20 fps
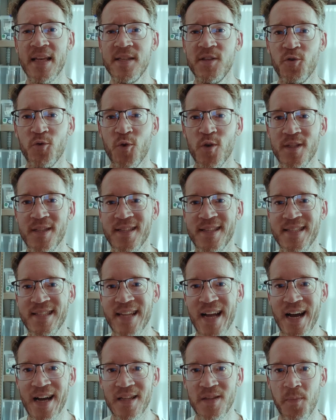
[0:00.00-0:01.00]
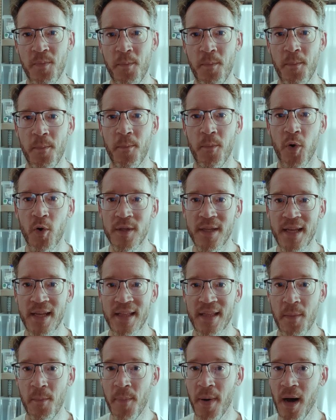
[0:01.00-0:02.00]
guess you could start
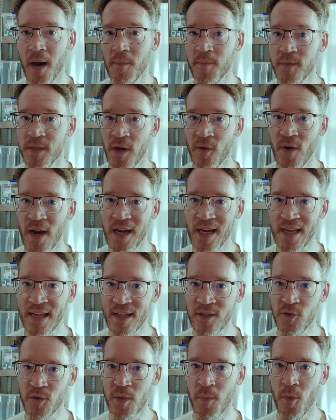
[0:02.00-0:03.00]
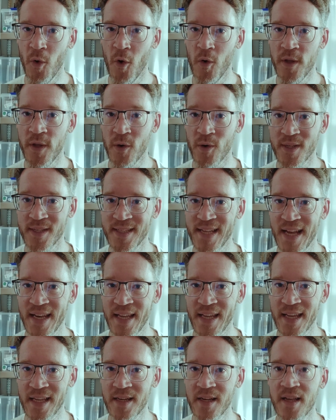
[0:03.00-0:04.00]
putting the pump directly into the bowl you're
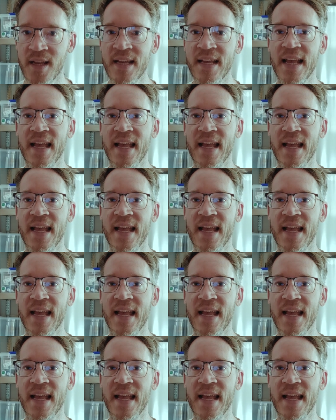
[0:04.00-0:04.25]
standing in